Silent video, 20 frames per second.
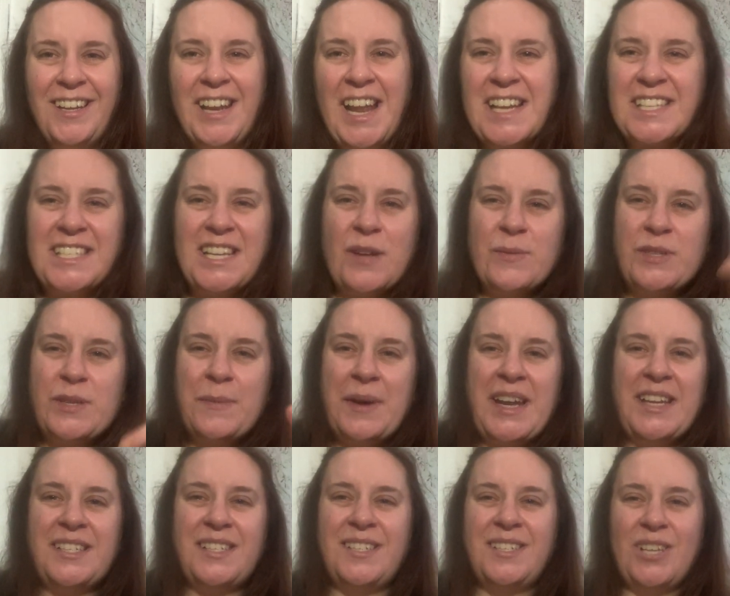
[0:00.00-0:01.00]
Next time
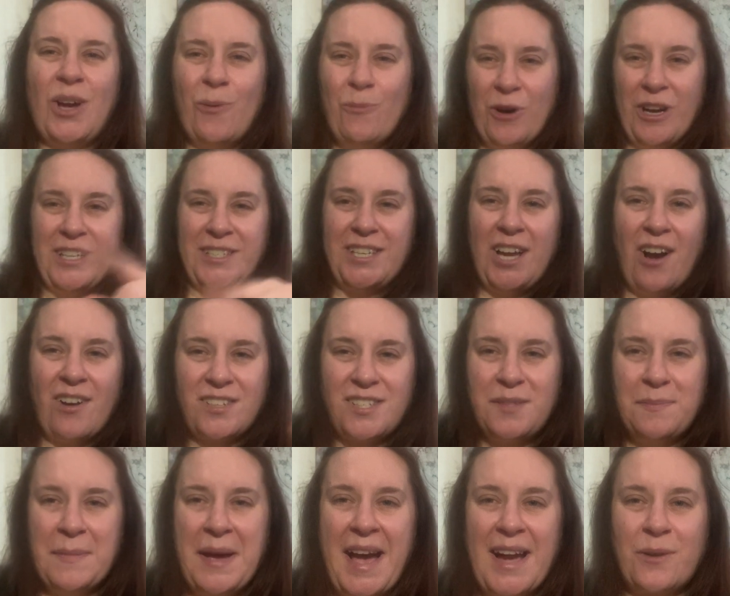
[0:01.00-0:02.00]
somebody want to talk
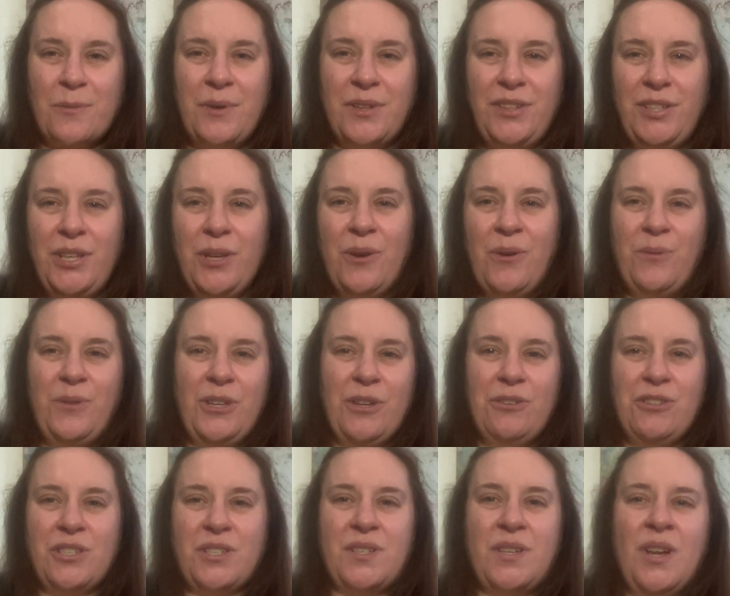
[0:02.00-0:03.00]
smack with you,
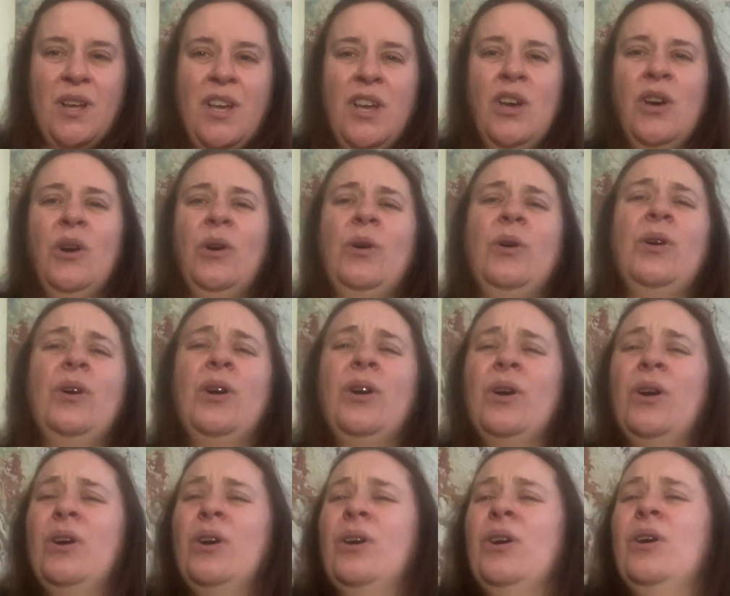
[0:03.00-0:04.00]
you just
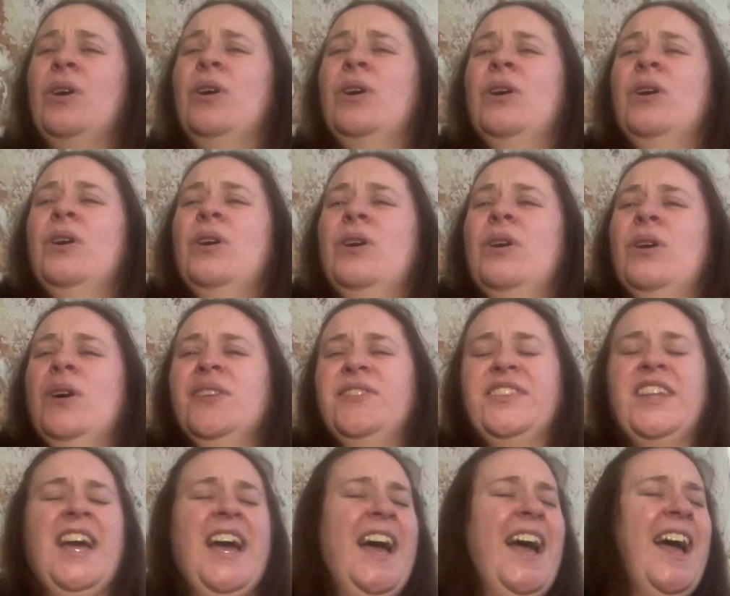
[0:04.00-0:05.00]
Oh,
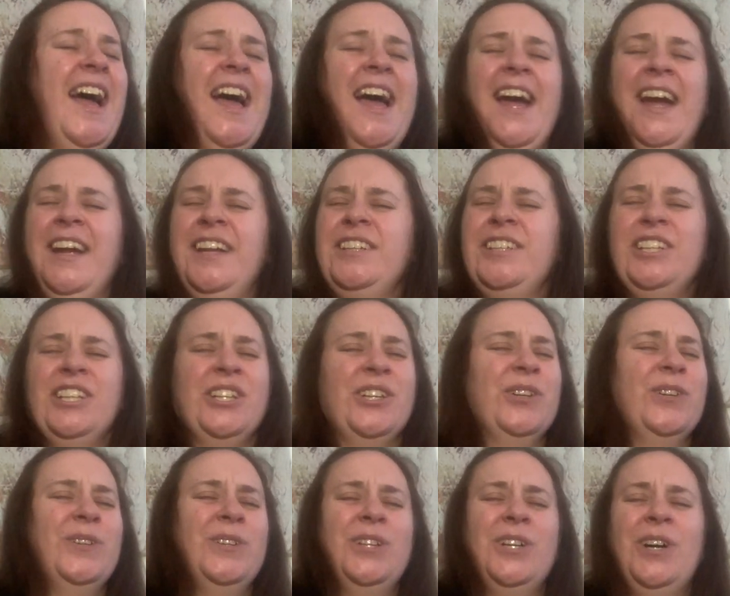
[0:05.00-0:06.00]
thank
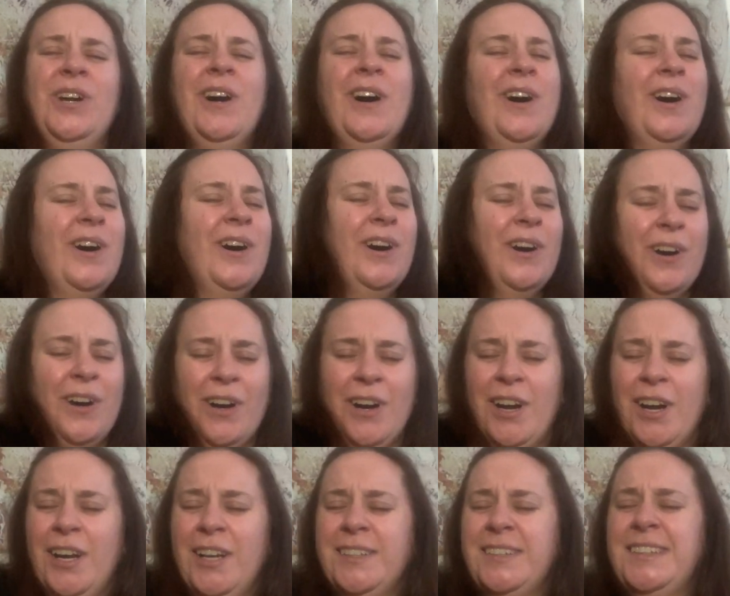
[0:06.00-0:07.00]
you,
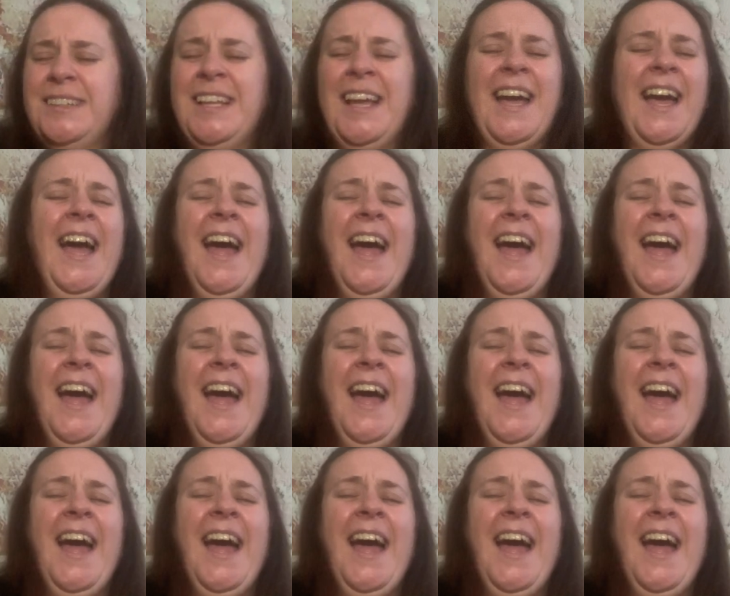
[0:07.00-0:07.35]
Lord.